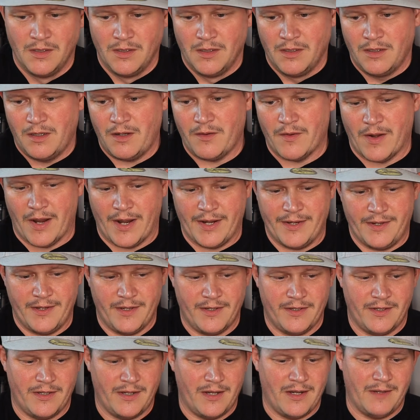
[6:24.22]
All right,
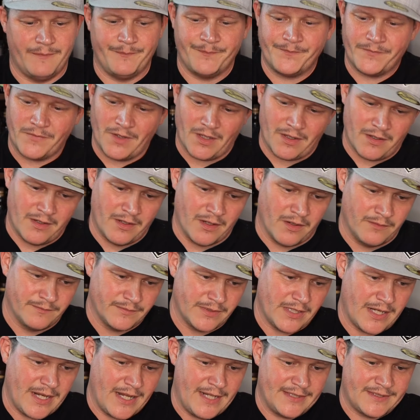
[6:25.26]
you know,
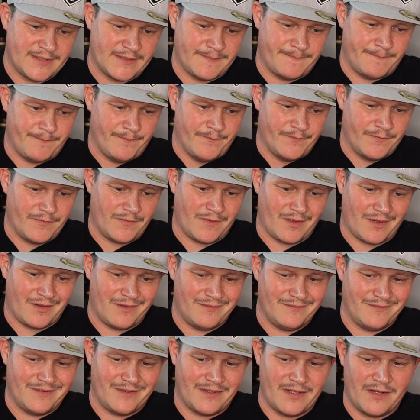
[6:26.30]

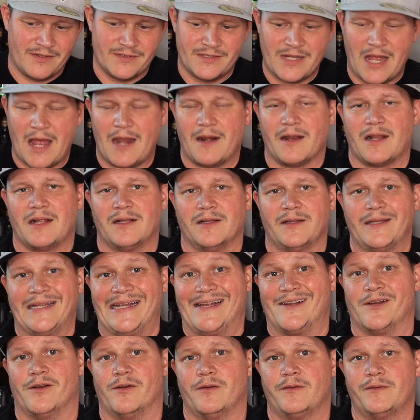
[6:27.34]
there's not a
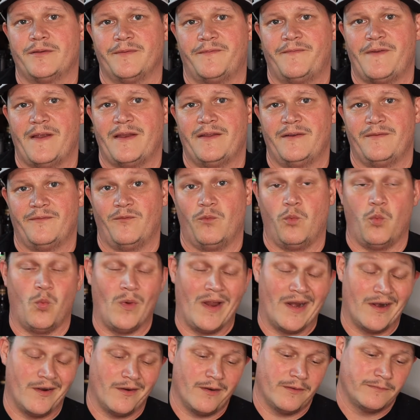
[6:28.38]
clear definitive
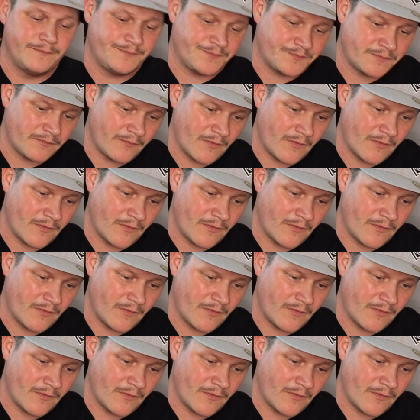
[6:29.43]
winner.